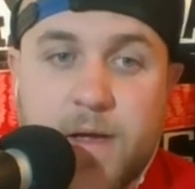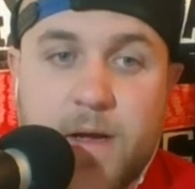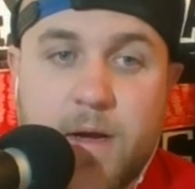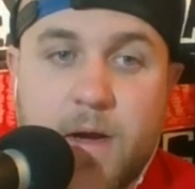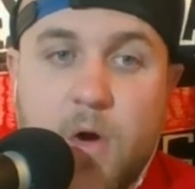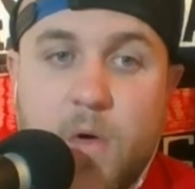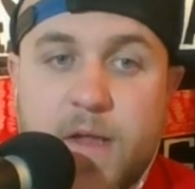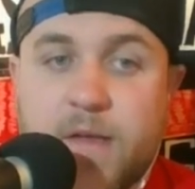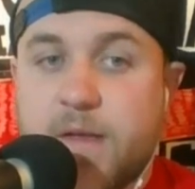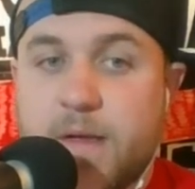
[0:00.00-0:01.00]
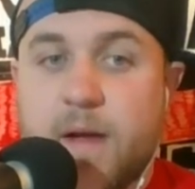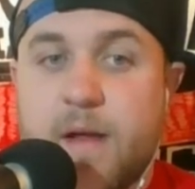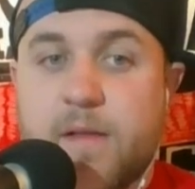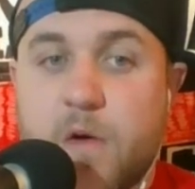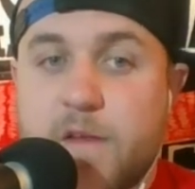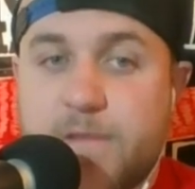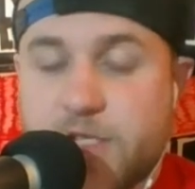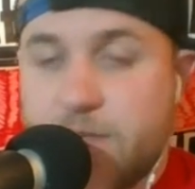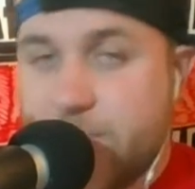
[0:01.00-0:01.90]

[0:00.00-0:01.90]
Otis Dozovic